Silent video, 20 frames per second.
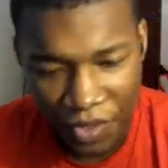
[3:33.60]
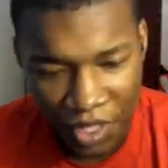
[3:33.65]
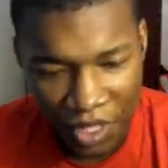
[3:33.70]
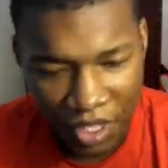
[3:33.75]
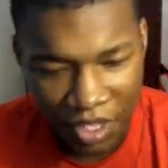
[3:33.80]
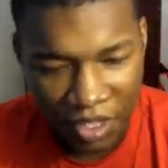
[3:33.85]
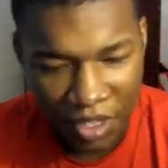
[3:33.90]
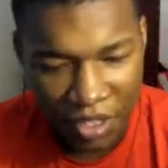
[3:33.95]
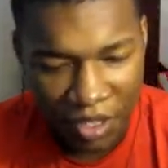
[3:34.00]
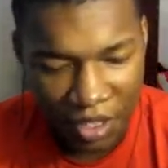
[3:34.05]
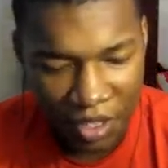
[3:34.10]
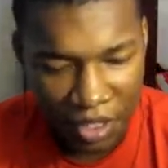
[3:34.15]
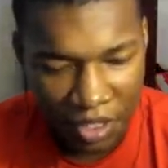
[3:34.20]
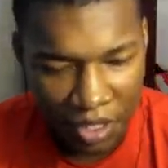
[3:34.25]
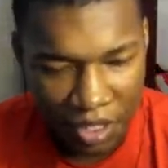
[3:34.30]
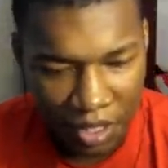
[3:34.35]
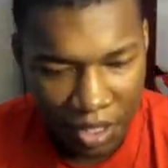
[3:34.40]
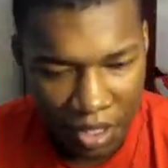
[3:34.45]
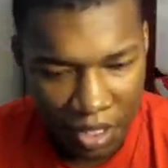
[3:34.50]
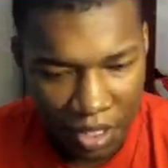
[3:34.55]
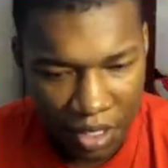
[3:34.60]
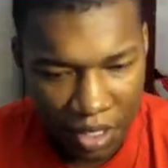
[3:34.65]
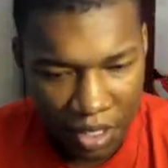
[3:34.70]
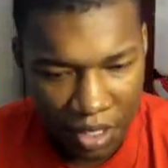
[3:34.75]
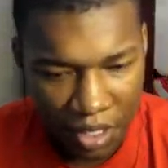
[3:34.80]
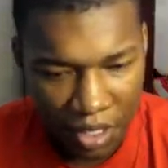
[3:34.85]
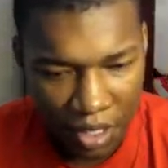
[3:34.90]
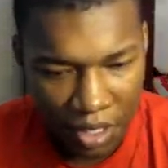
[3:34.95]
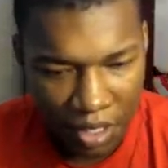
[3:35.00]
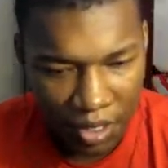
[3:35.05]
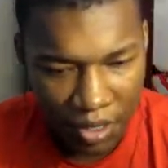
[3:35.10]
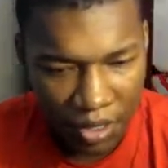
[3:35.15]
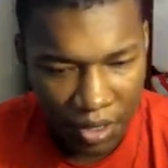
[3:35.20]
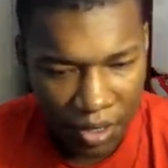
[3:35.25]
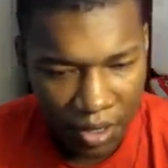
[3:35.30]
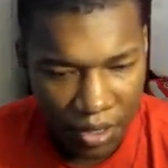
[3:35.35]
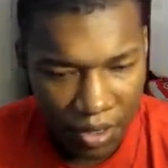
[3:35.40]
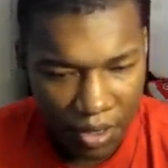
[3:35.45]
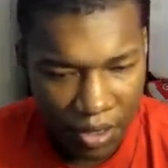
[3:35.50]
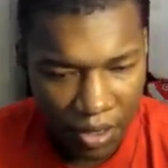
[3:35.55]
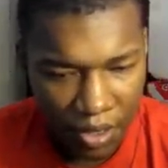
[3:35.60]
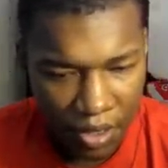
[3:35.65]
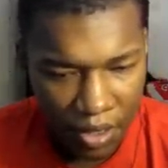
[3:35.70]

Nobody speaks.